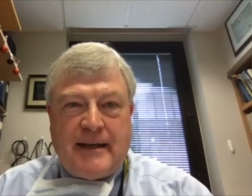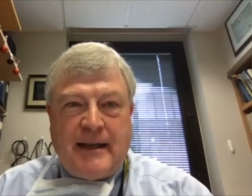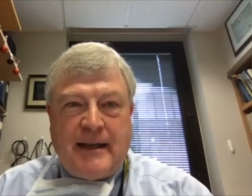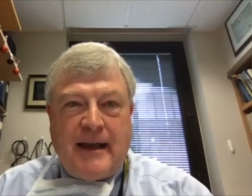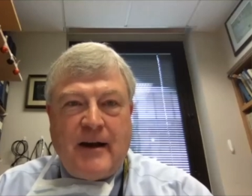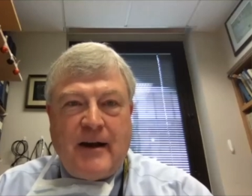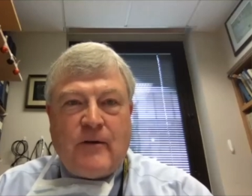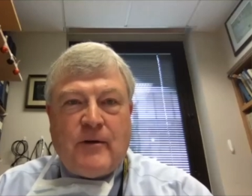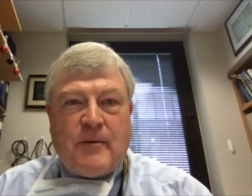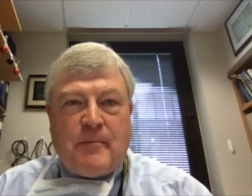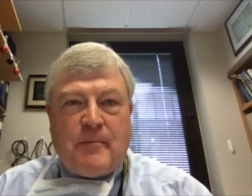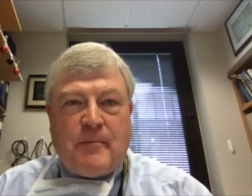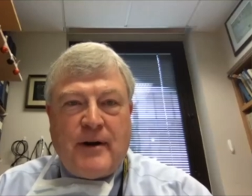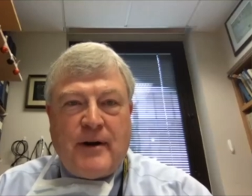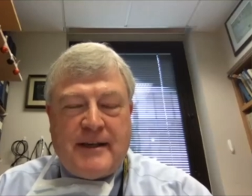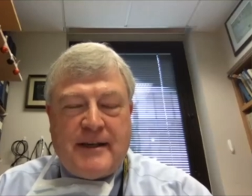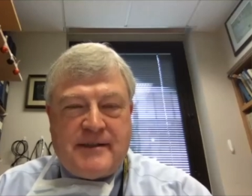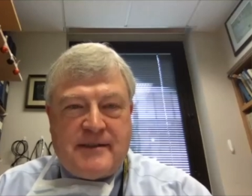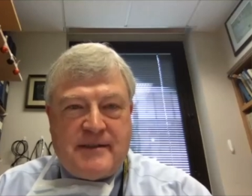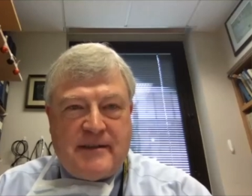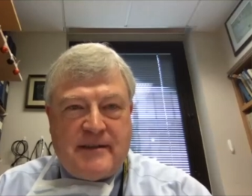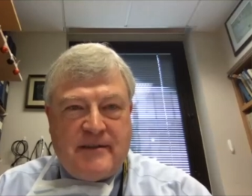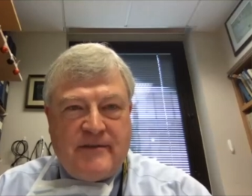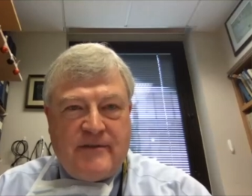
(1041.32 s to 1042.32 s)
how
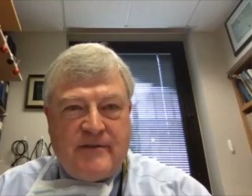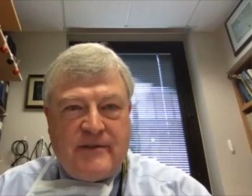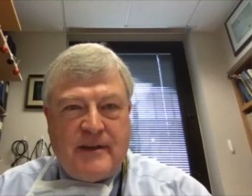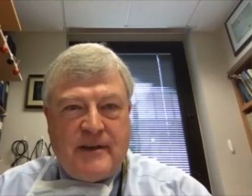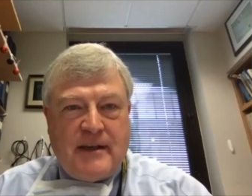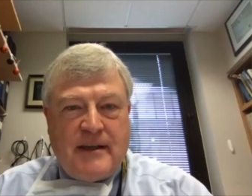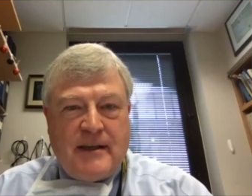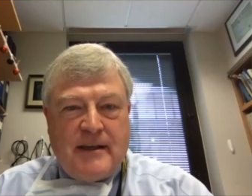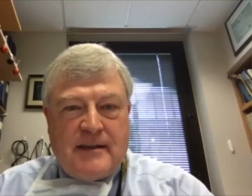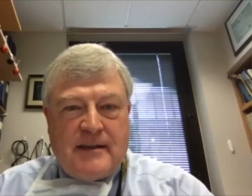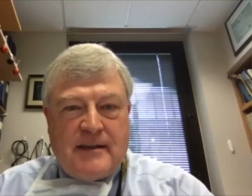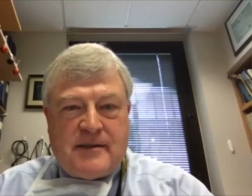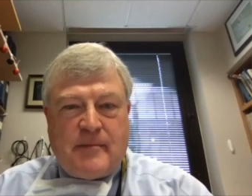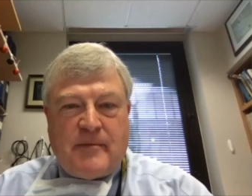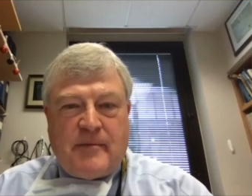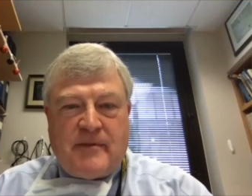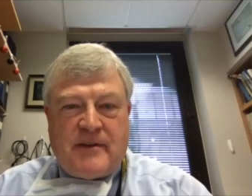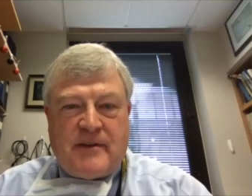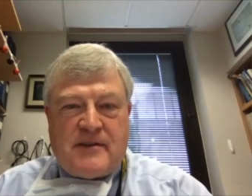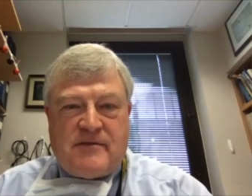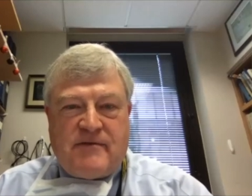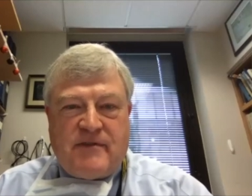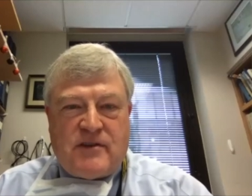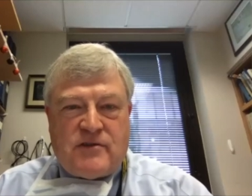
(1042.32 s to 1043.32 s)
impressive some of
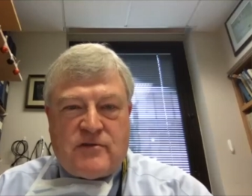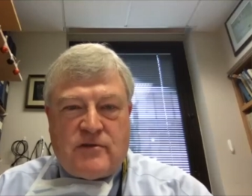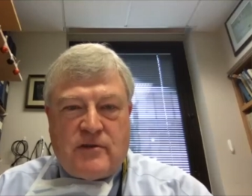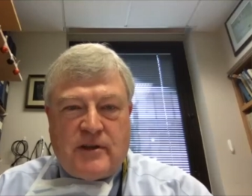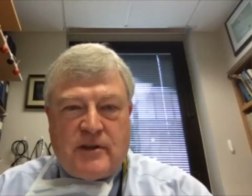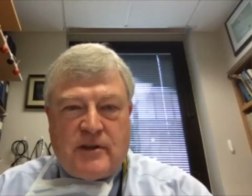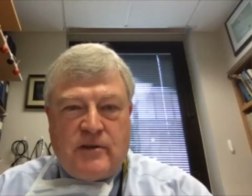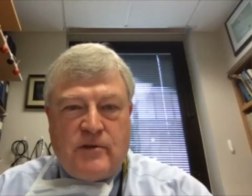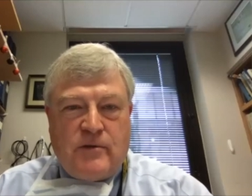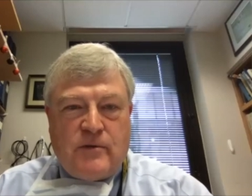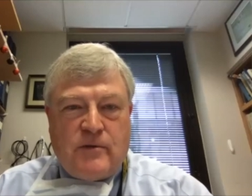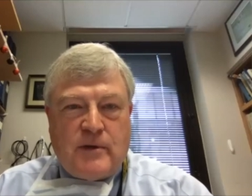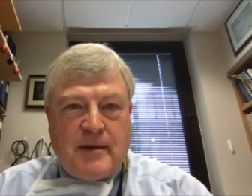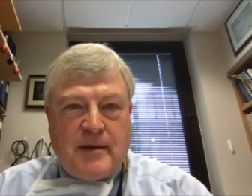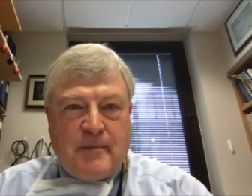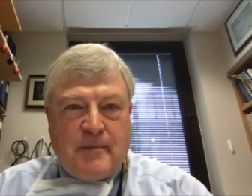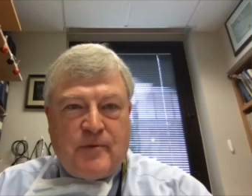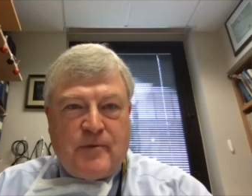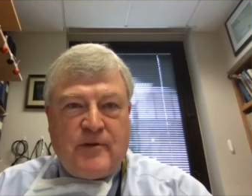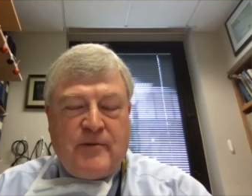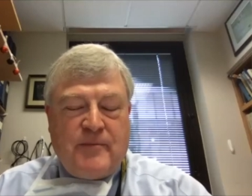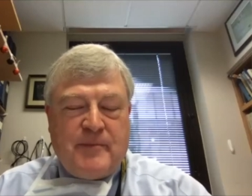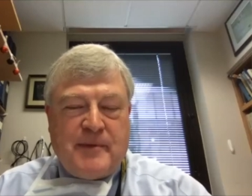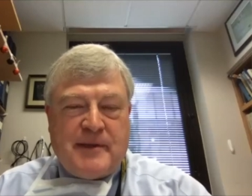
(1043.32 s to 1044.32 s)
these visual acuity
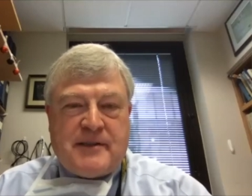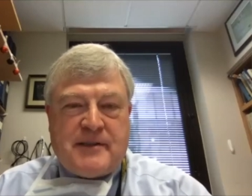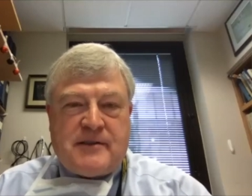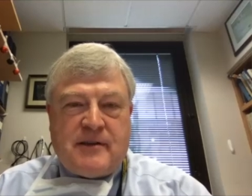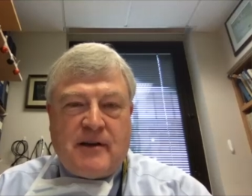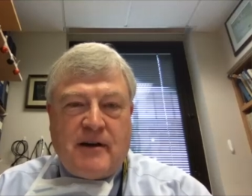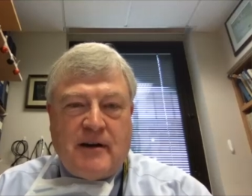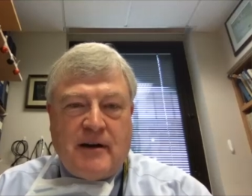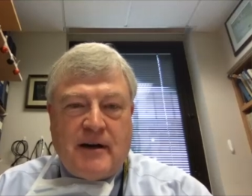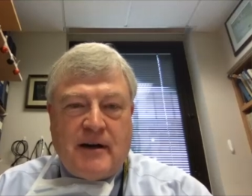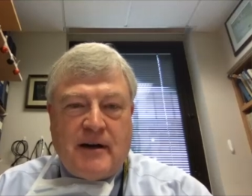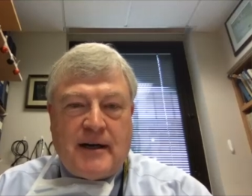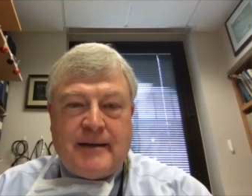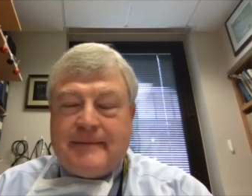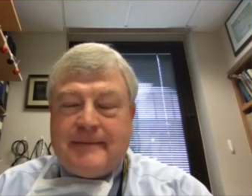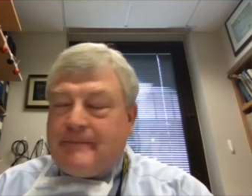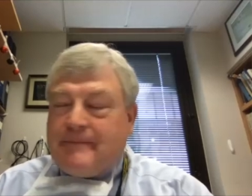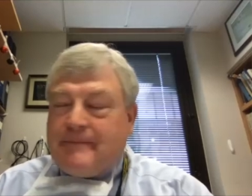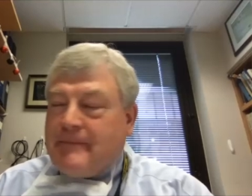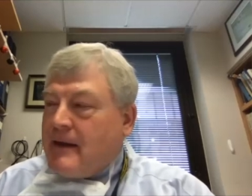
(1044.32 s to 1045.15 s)
improvements are.